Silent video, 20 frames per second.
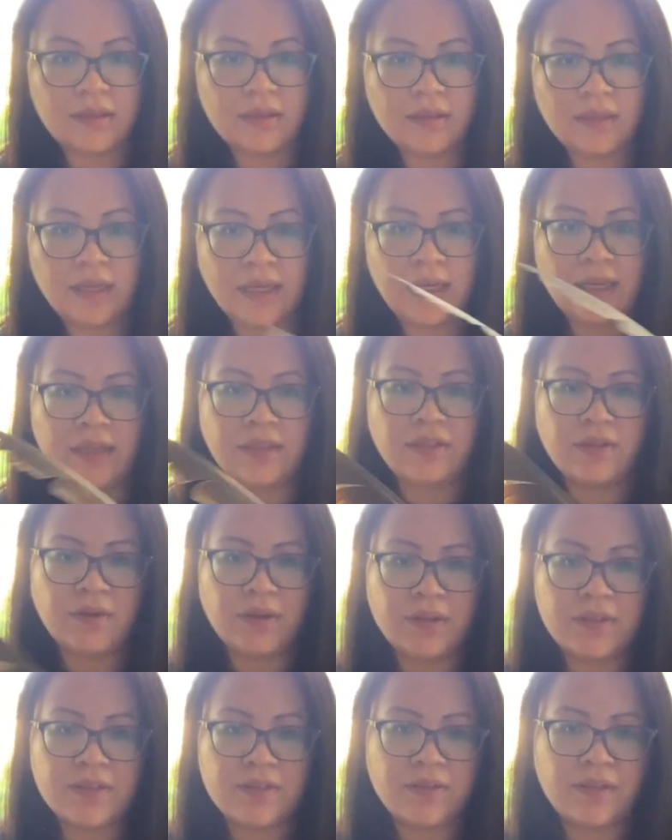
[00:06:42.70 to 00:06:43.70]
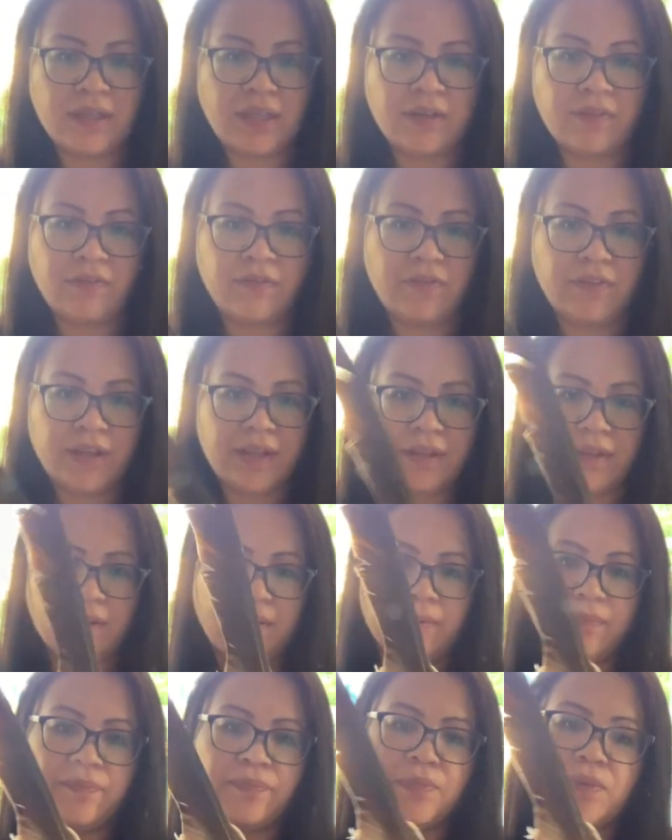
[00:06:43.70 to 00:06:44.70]
and you also need a feather.
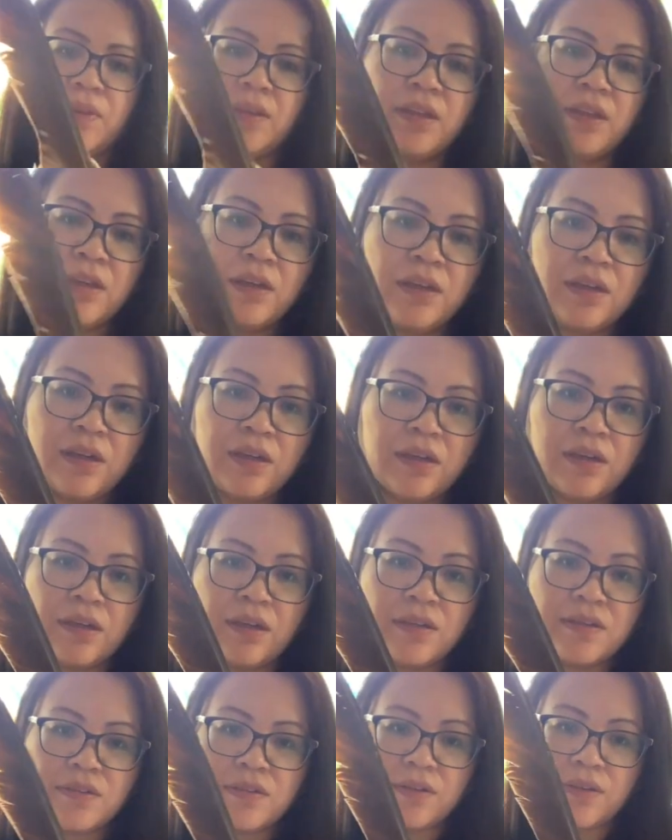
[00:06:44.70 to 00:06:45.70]
So